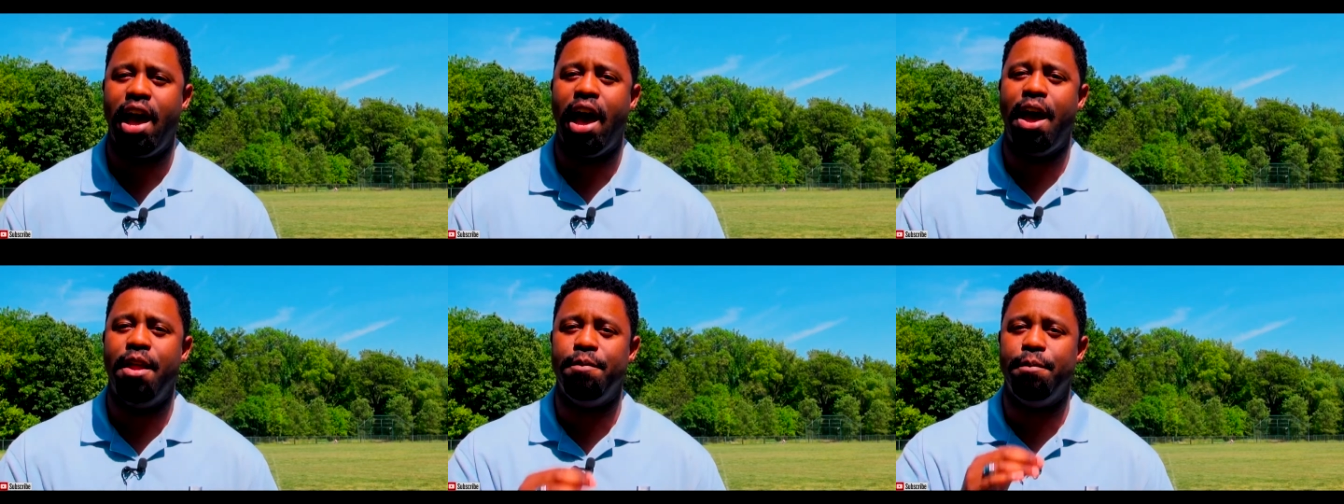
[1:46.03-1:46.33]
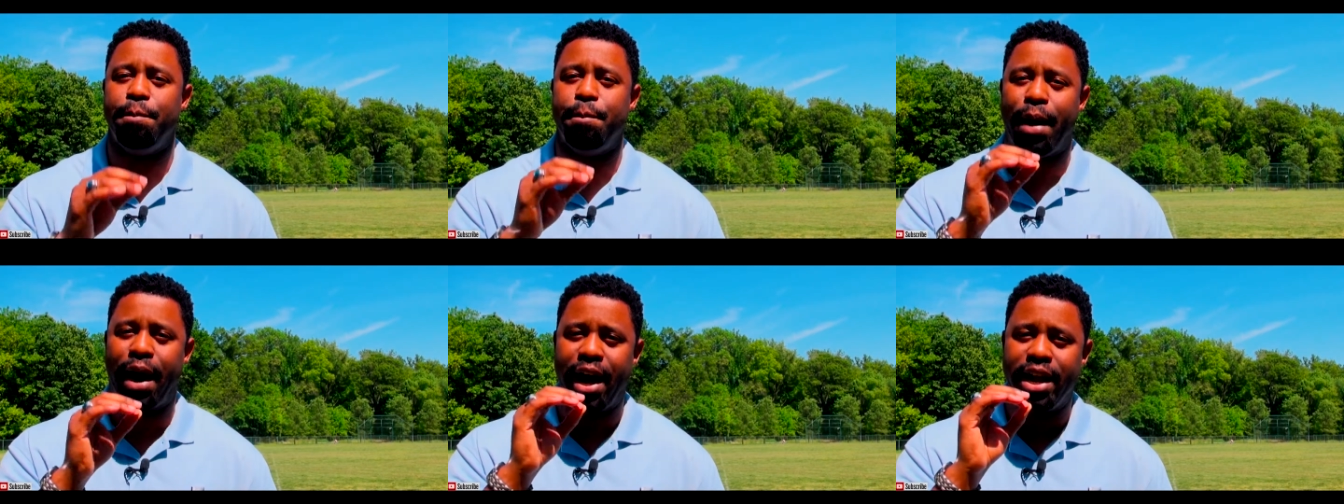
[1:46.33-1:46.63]

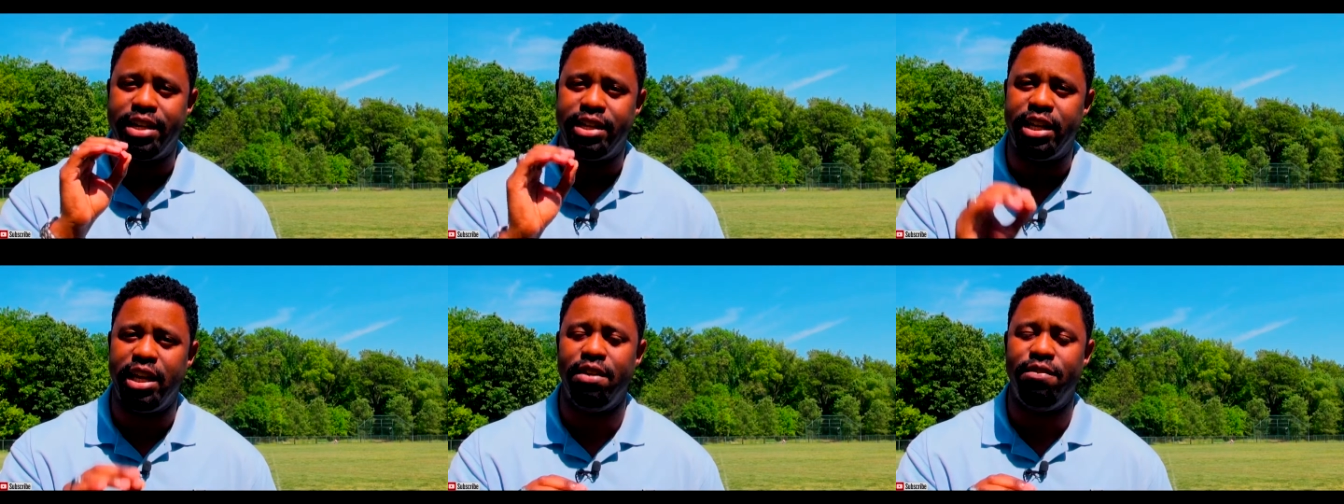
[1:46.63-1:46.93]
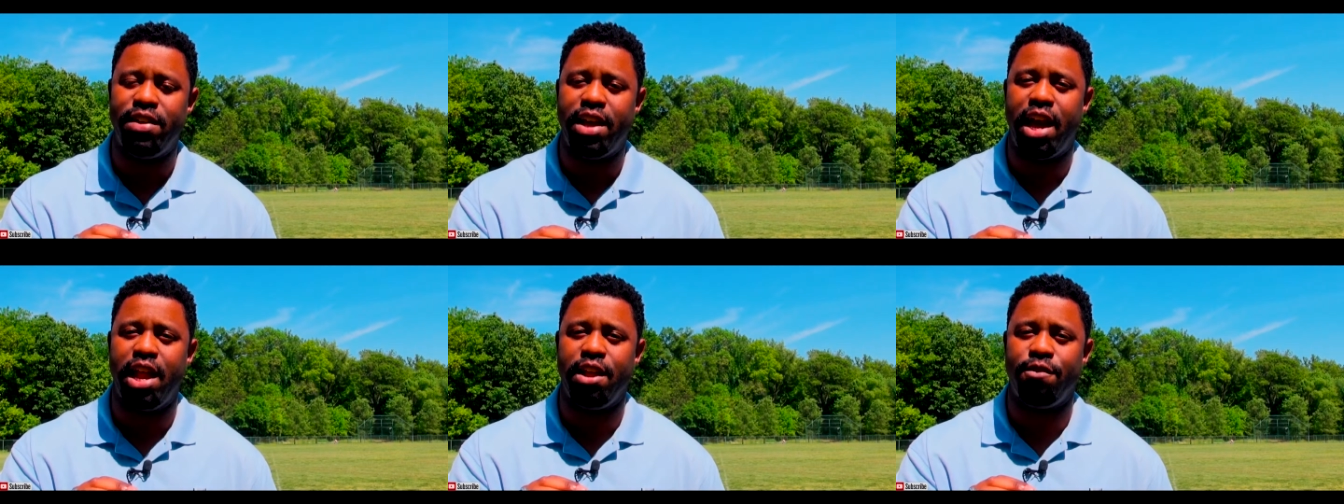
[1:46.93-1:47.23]
and by
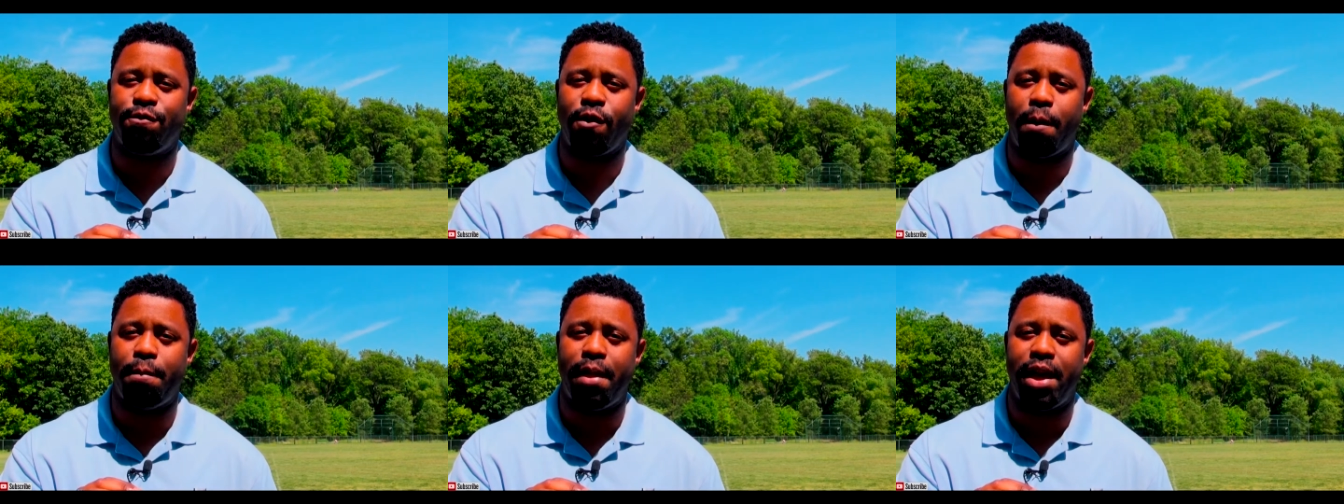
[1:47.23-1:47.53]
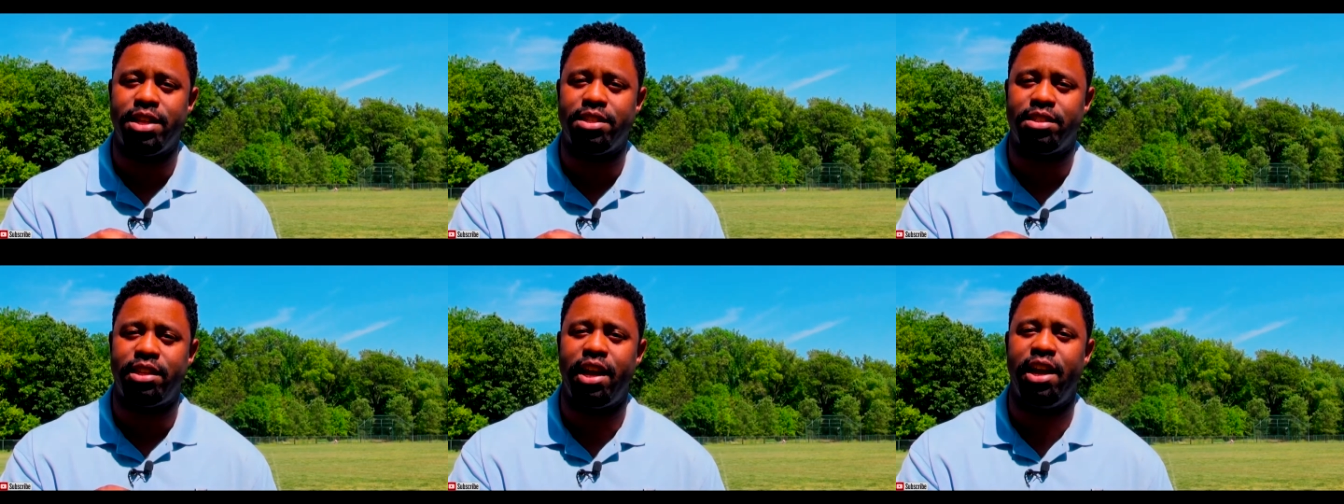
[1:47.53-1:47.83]
deviating from
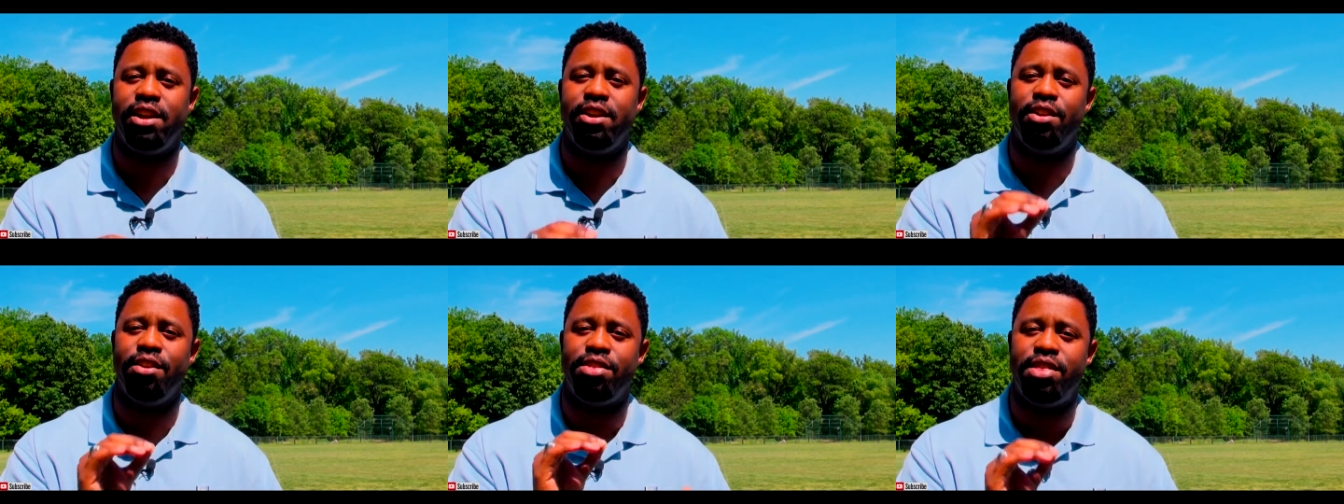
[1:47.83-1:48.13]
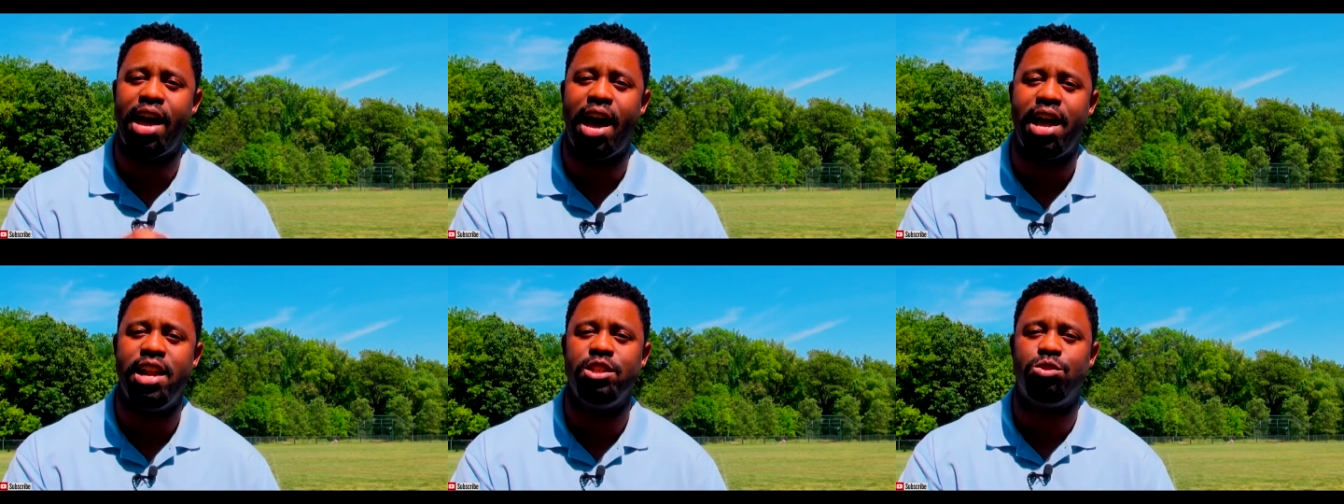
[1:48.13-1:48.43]
that standard,
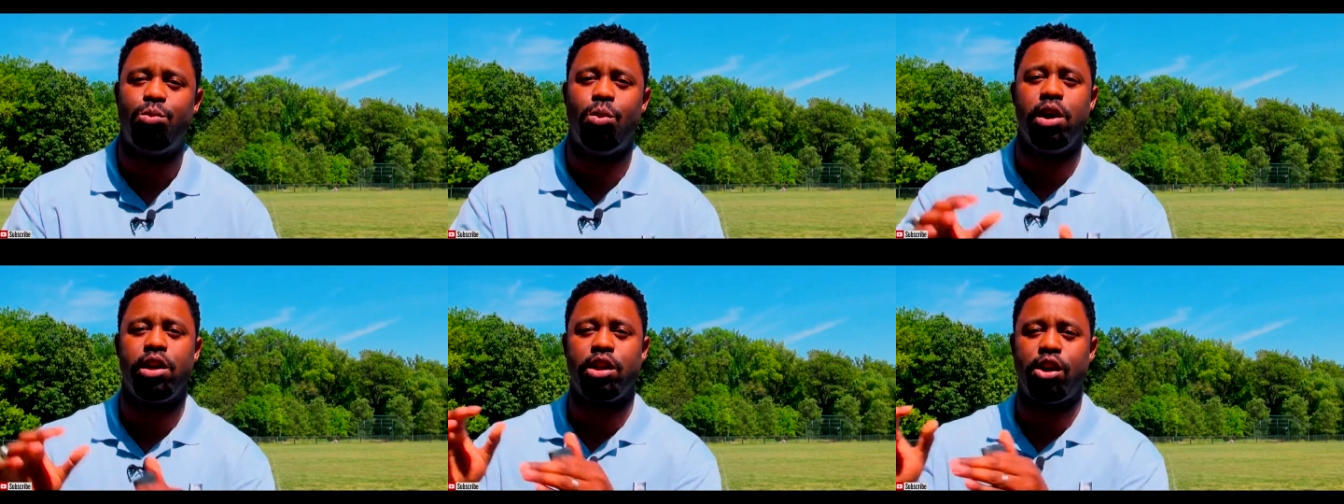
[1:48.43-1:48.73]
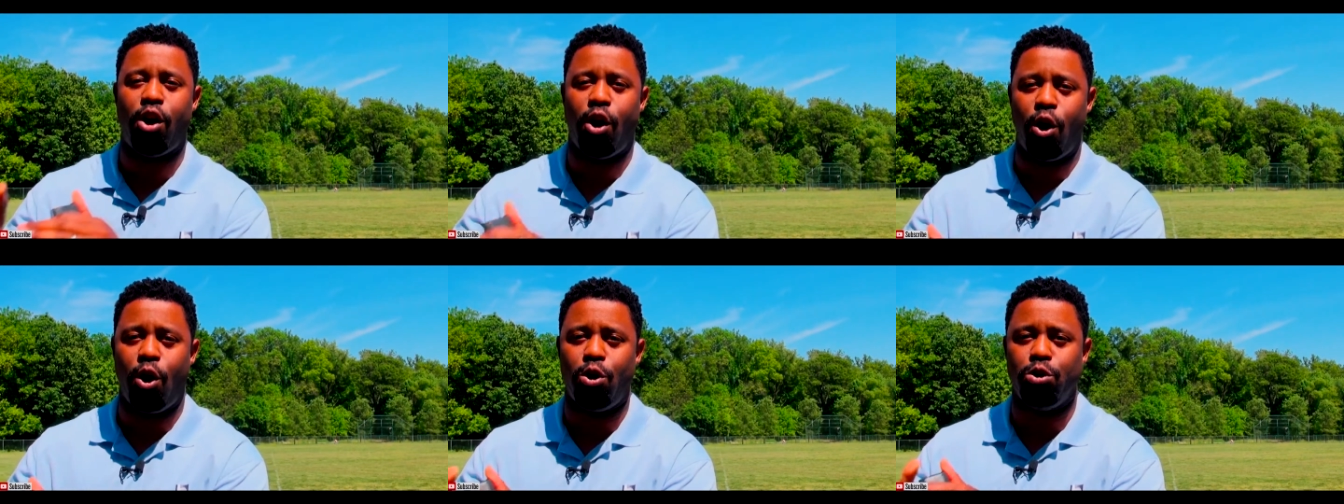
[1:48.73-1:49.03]
that is what
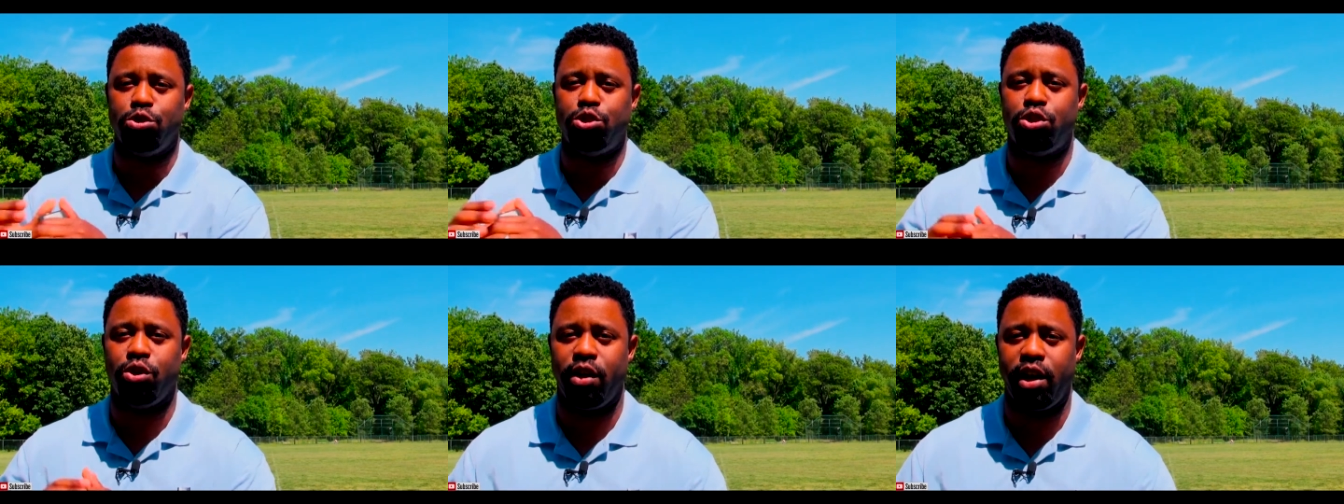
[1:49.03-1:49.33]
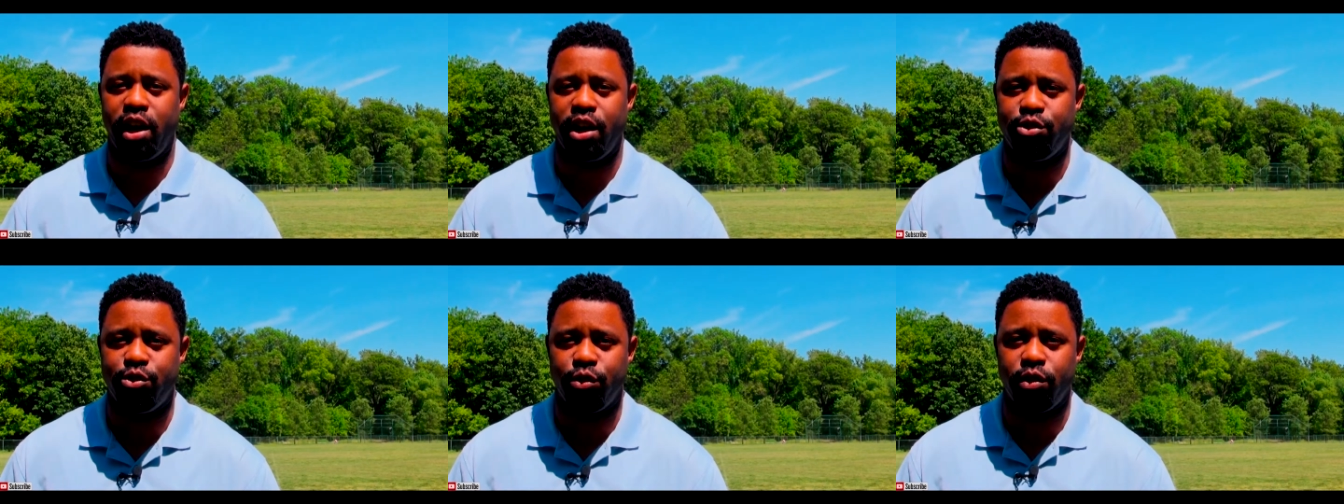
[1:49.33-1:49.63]
caused your
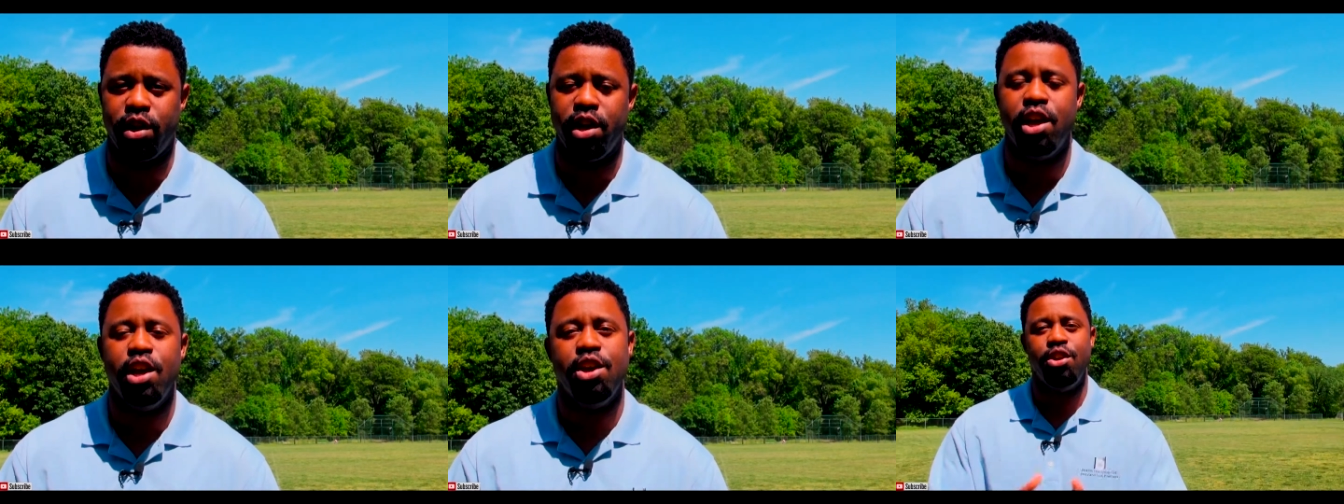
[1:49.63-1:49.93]
injury.